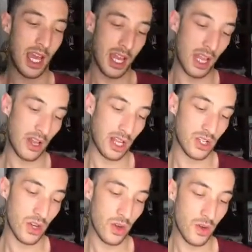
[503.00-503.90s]
and I'm gonna
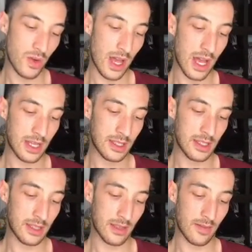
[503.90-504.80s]
show you
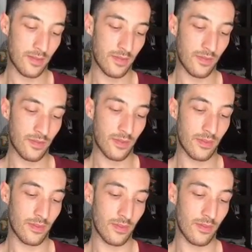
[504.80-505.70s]
guys
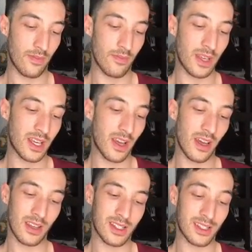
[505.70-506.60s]

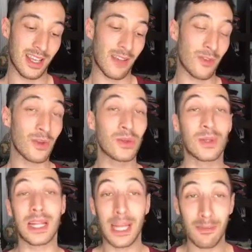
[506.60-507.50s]
because if you
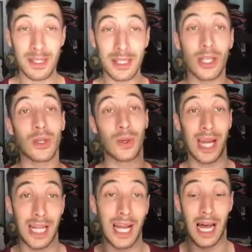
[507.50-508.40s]
do lips you
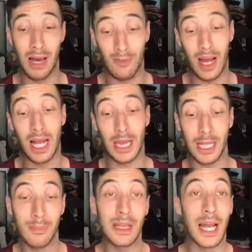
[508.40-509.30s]
gotta have a
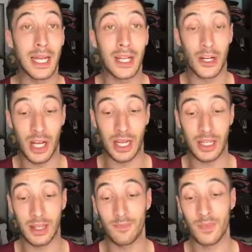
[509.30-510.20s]
lip liner
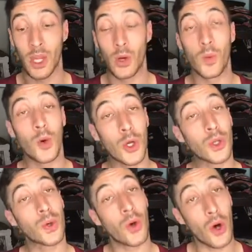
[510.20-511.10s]
honey
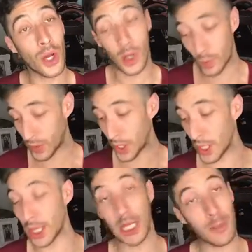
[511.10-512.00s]
what you going
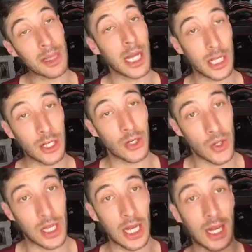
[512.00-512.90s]
without a lip liner in
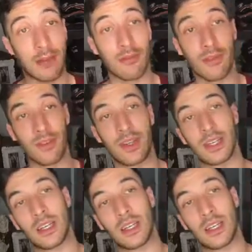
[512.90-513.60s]
your life